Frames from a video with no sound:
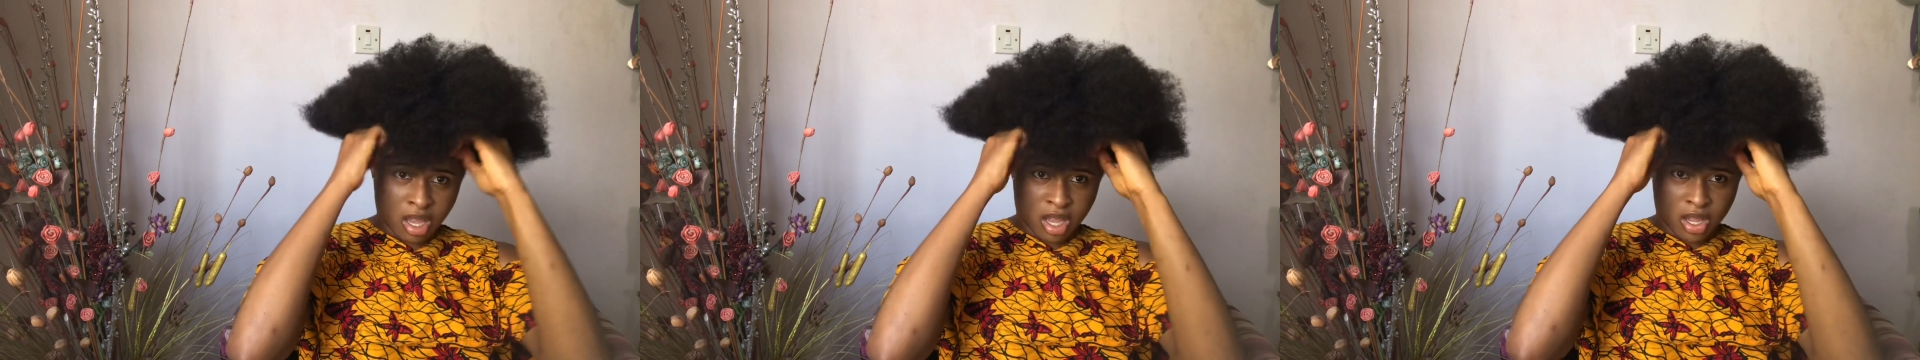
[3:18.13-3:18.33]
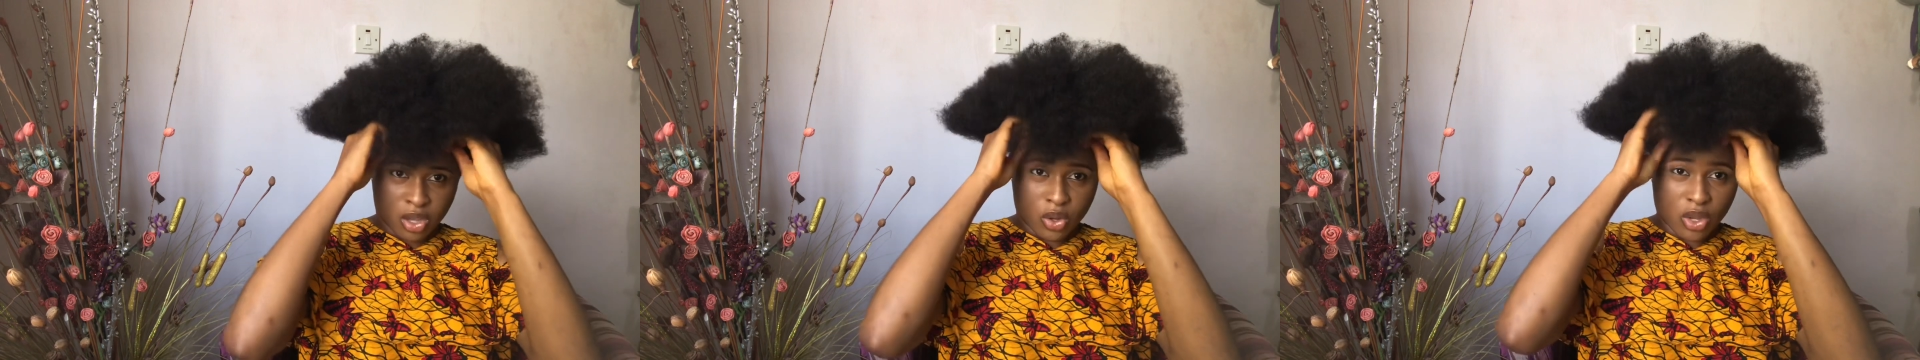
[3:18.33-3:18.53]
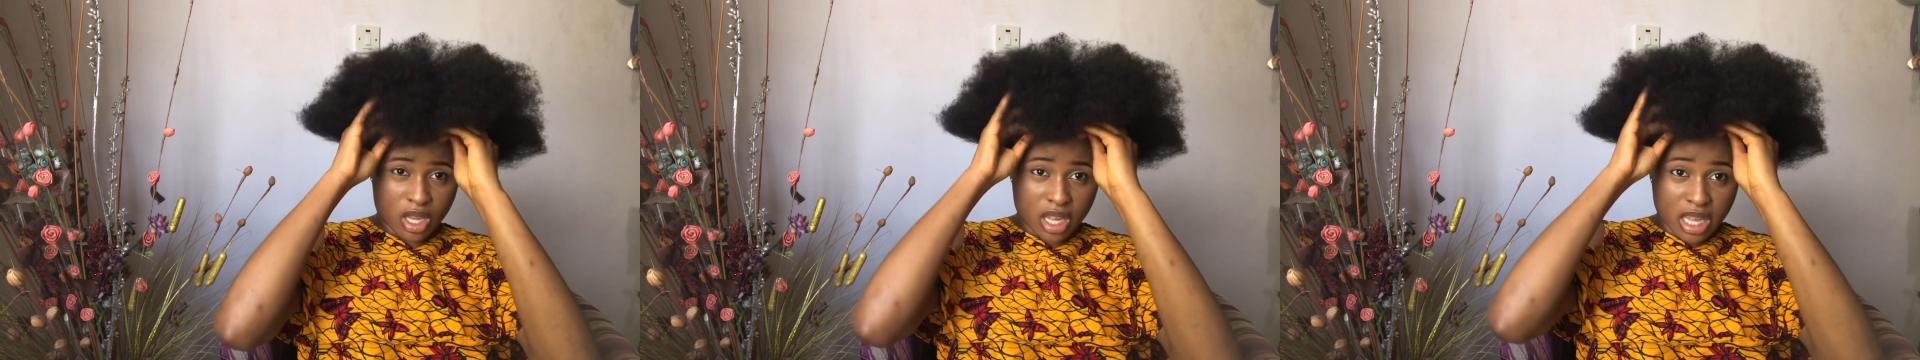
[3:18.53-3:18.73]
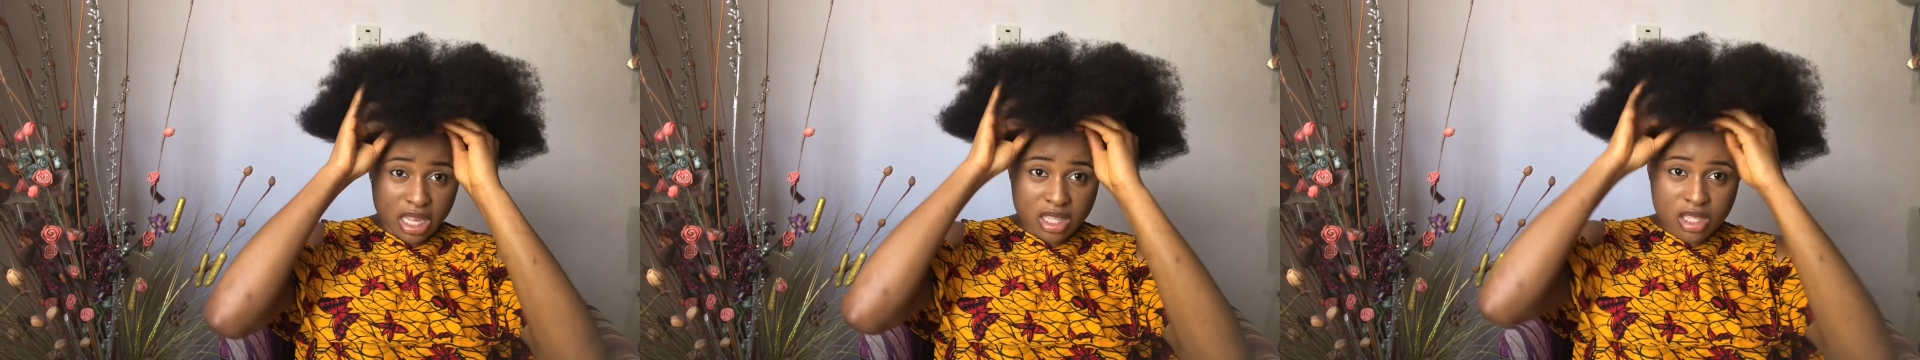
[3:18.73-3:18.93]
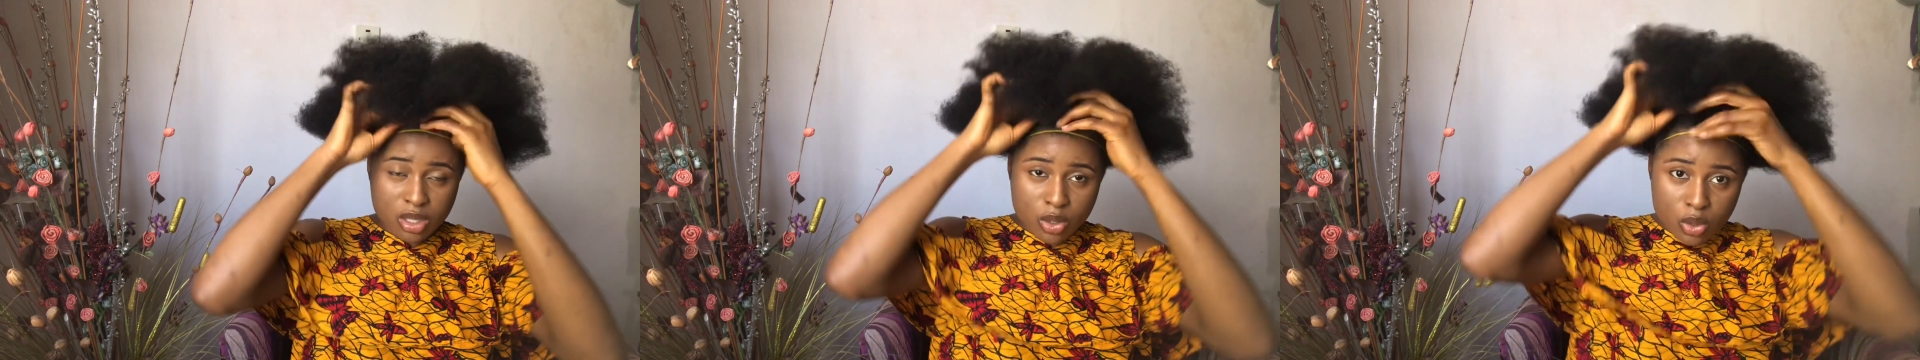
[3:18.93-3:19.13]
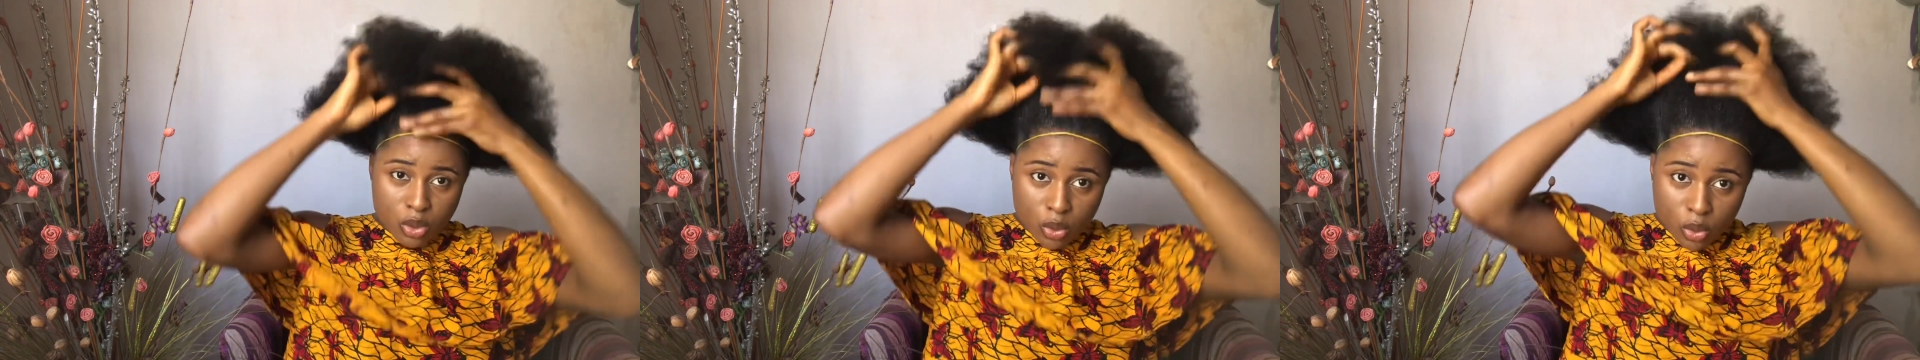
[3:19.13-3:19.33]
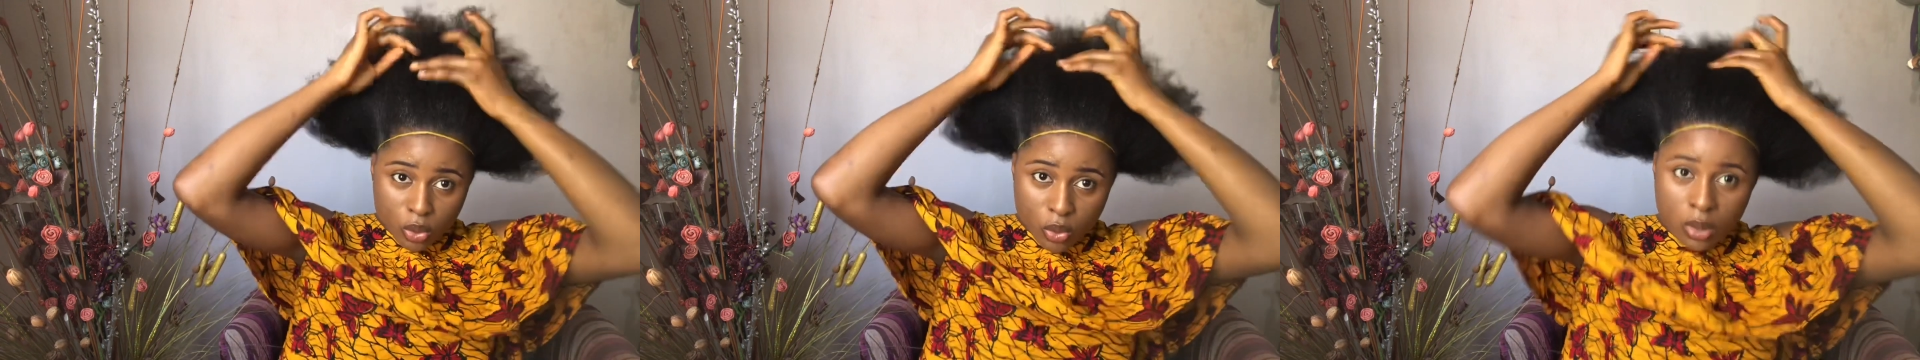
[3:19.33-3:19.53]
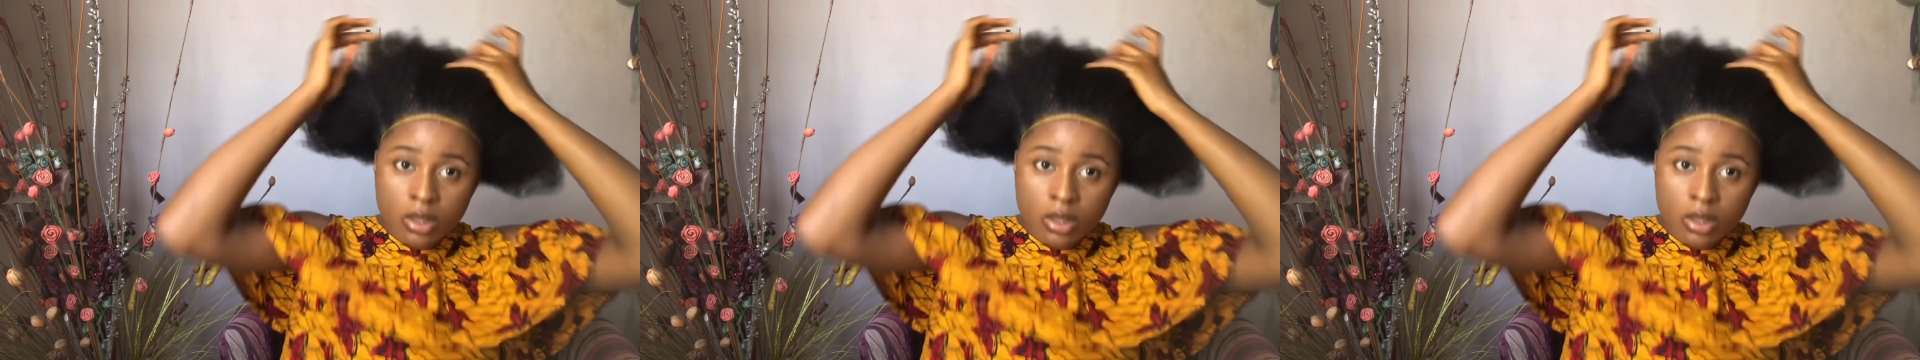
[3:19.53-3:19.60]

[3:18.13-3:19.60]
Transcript: you get to